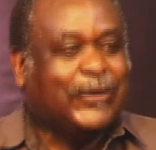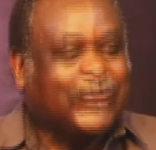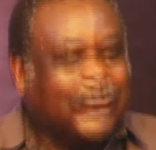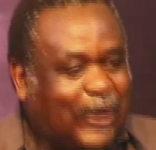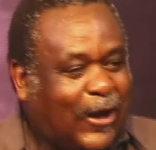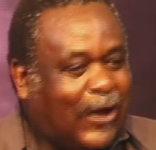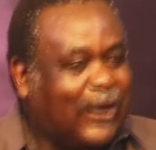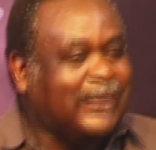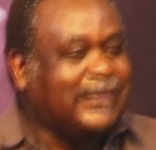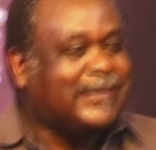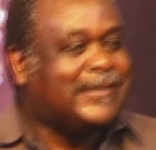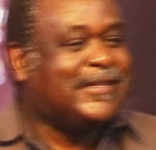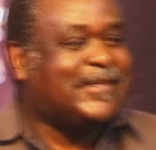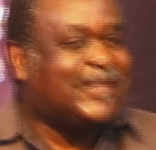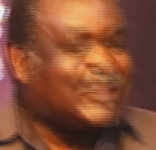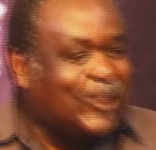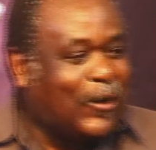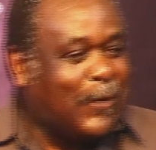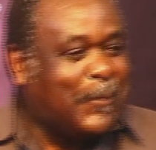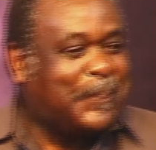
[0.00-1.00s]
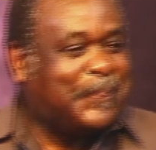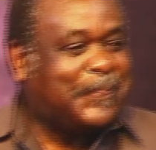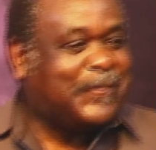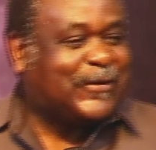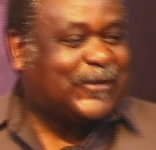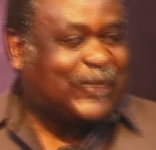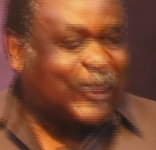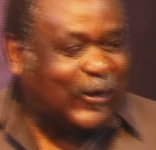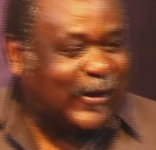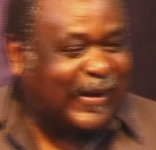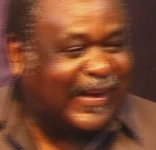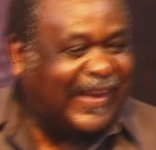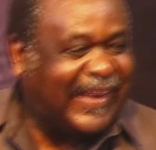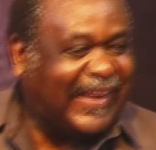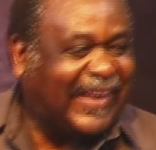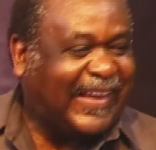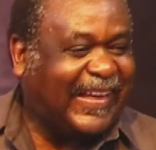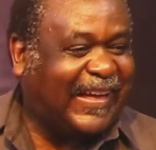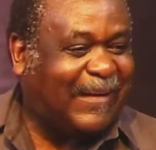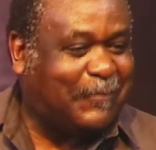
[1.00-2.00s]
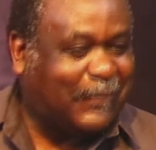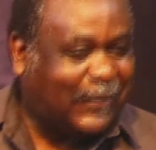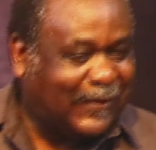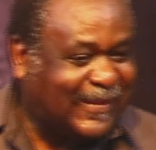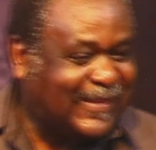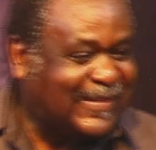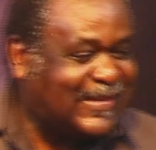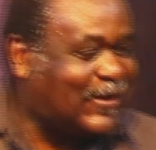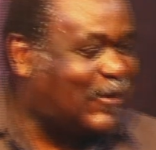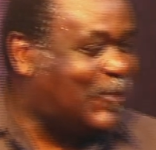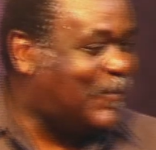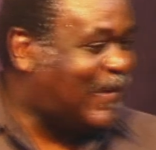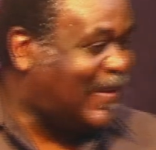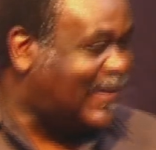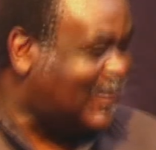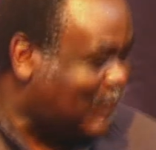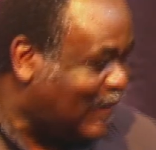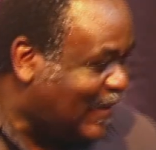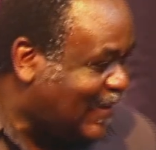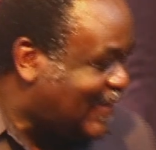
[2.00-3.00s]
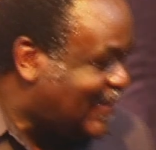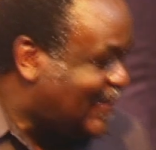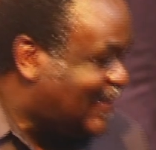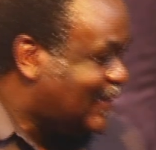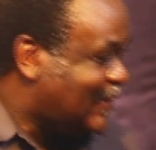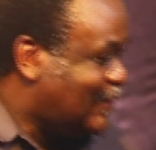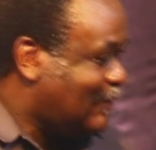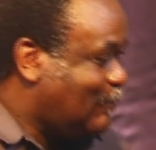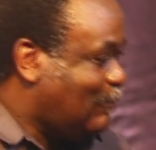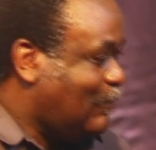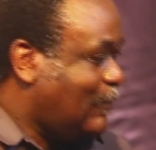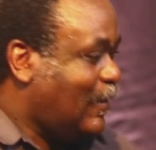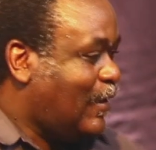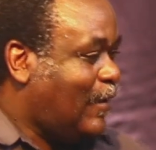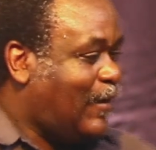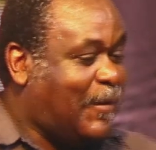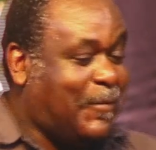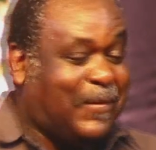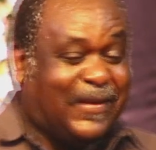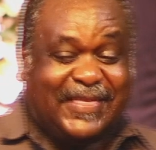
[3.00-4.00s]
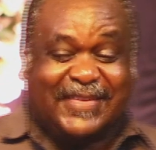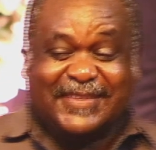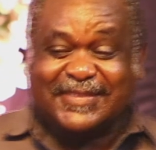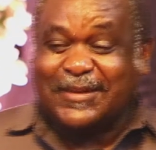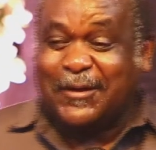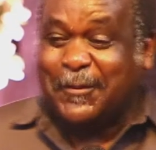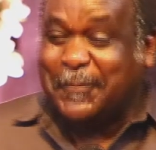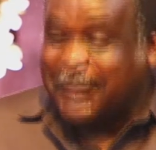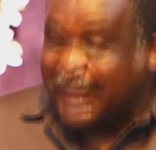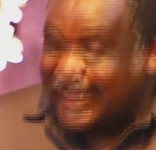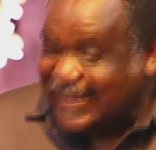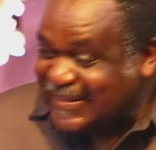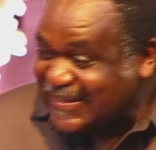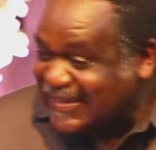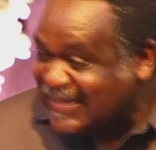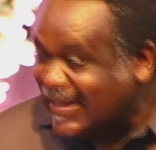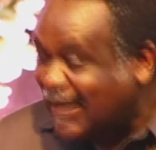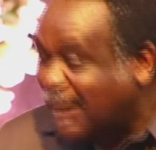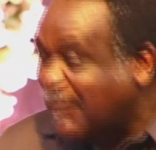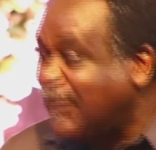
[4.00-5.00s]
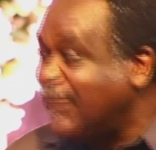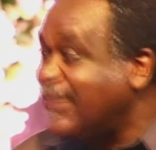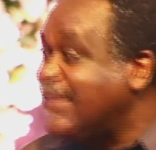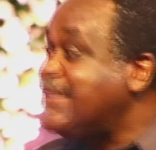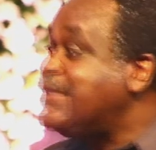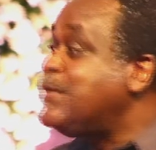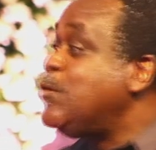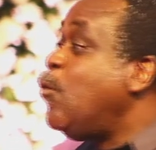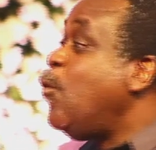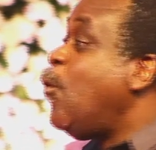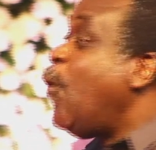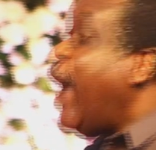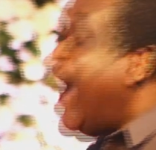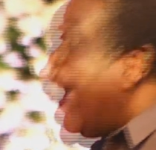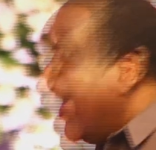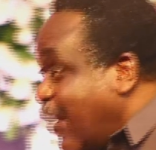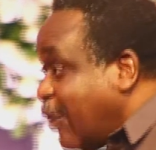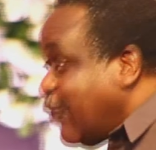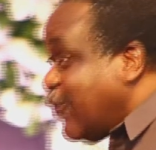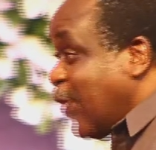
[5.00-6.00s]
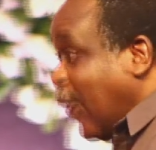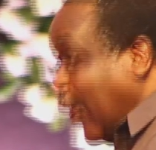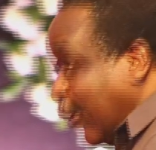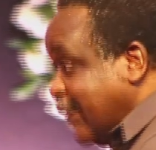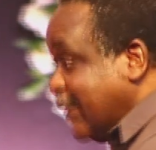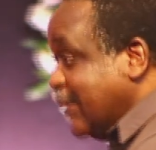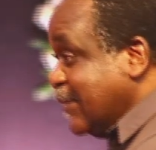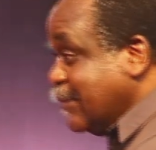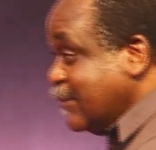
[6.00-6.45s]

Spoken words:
don't stop talking about this commandment, about these commands, about this word of God.